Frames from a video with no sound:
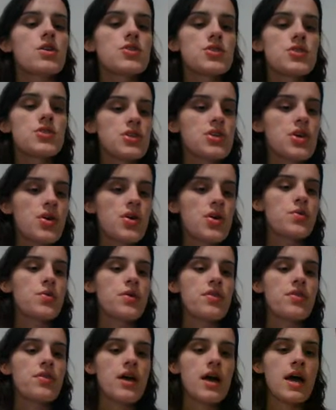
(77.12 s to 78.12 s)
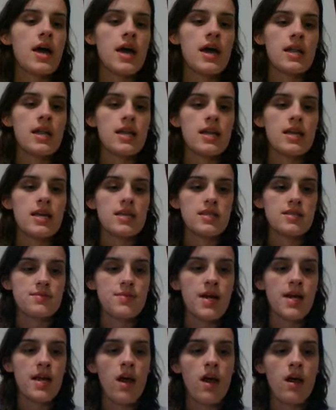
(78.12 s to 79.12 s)
So that is
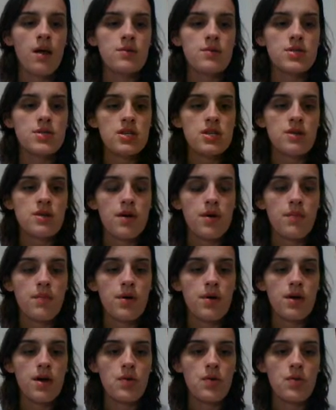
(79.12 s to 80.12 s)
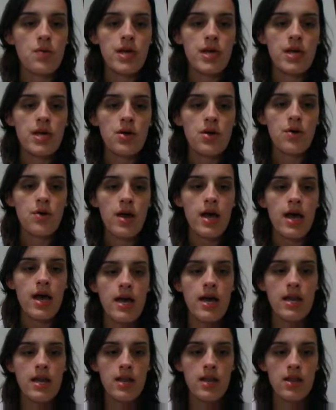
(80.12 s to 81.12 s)
my option, but we can go
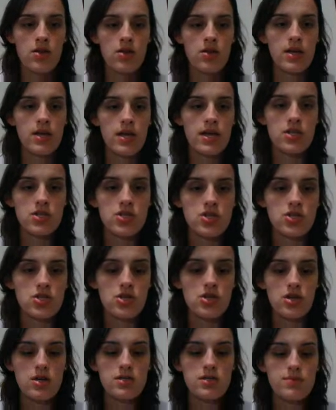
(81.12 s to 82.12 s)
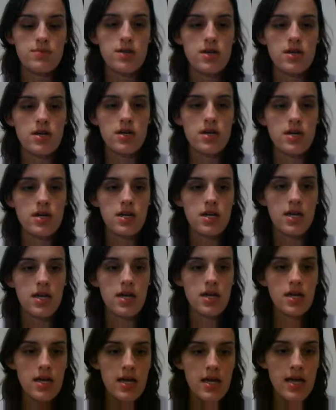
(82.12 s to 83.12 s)
ahead and look in Strasbourg
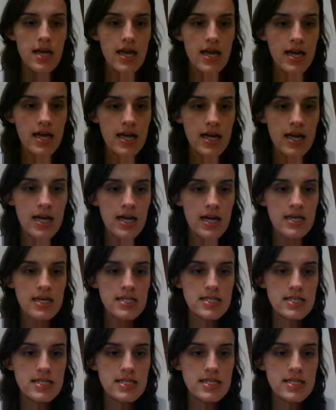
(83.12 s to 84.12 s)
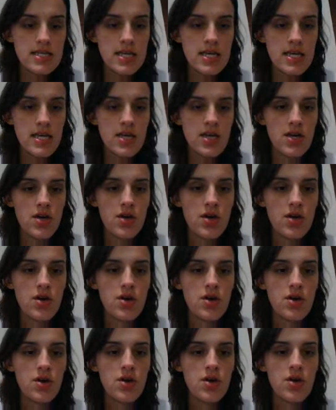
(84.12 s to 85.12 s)
and kind of see
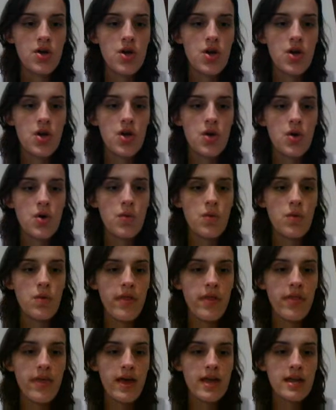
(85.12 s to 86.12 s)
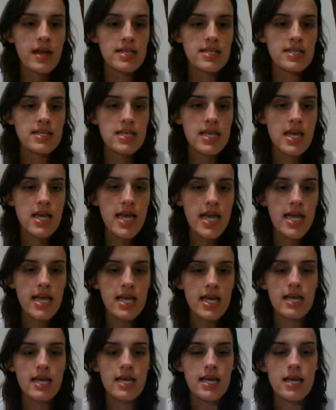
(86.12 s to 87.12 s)
what that is
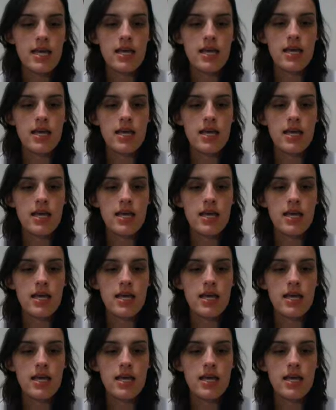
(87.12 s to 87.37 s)
like.